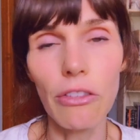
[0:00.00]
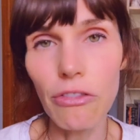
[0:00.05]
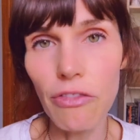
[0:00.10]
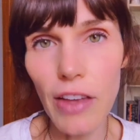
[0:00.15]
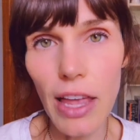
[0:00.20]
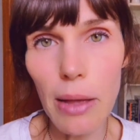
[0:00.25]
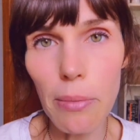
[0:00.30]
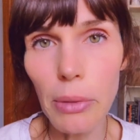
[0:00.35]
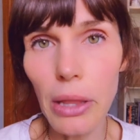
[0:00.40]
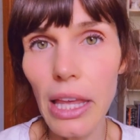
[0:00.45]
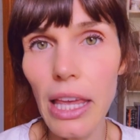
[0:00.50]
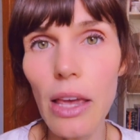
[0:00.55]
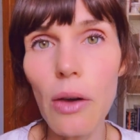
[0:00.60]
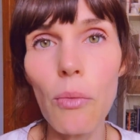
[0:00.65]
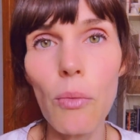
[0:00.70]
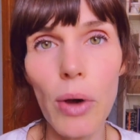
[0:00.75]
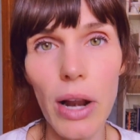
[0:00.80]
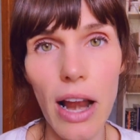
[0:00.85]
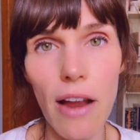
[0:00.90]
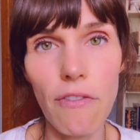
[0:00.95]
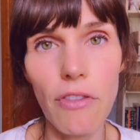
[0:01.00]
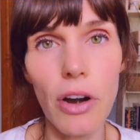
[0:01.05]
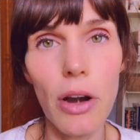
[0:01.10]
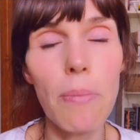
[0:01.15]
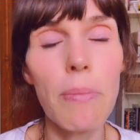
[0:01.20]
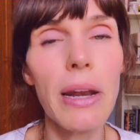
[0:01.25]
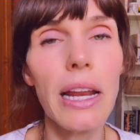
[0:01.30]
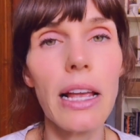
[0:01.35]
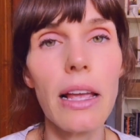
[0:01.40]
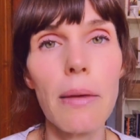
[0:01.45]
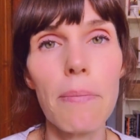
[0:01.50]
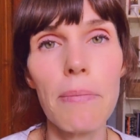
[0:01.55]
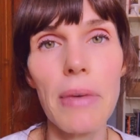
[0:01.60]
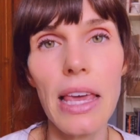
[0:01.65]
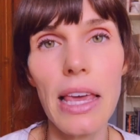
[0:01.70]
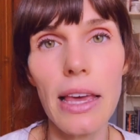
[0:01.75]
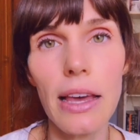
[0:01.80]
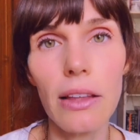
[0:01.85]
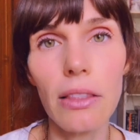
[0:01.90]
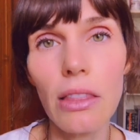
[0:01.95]
family, whatever, but it can
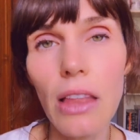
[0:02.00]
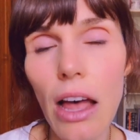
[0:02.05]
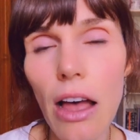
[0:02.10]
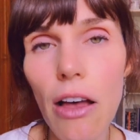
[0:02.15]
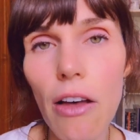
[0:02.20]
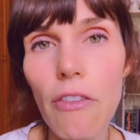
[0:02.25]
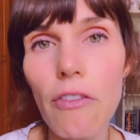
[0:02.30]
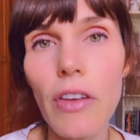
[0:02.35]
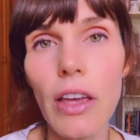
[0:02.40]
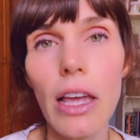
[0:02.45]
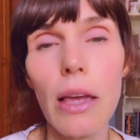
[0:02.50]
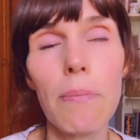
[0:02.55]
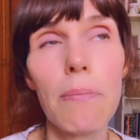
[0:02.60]
be love,